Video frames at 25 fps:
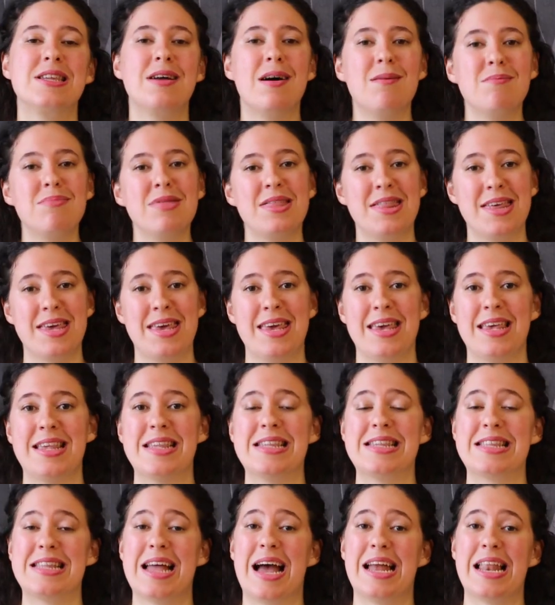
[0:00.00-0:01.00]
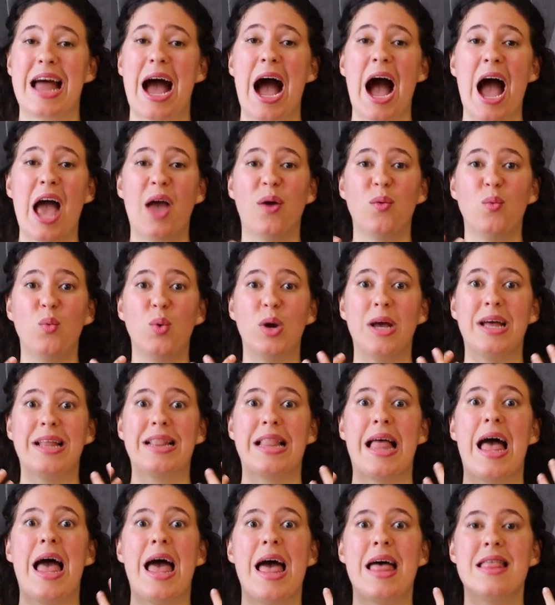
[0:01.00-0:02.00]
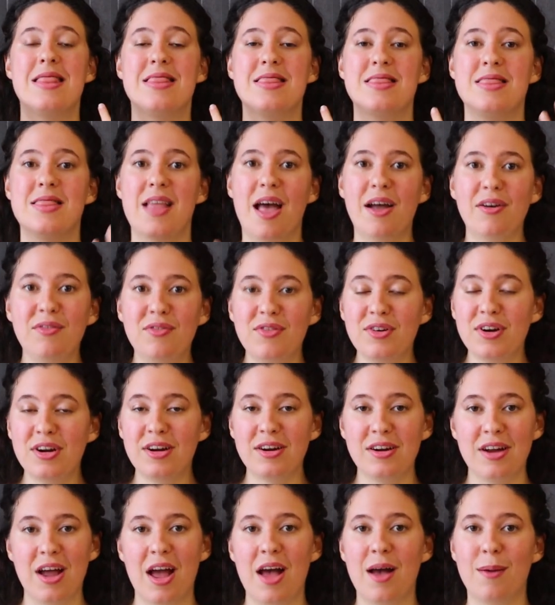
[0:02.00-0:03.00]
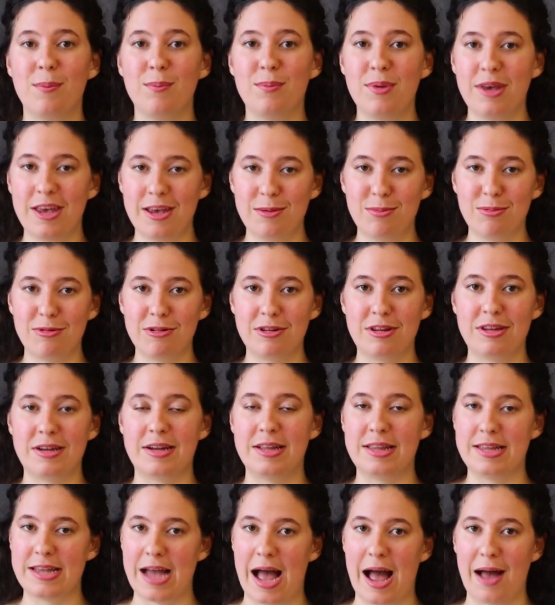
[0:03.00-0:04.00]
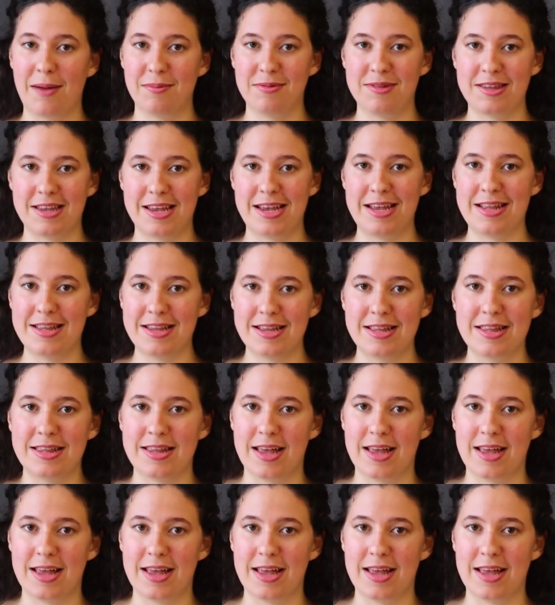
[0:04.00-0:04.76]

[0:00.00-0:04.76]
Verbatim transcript: Some things that I will never be able to adapt in the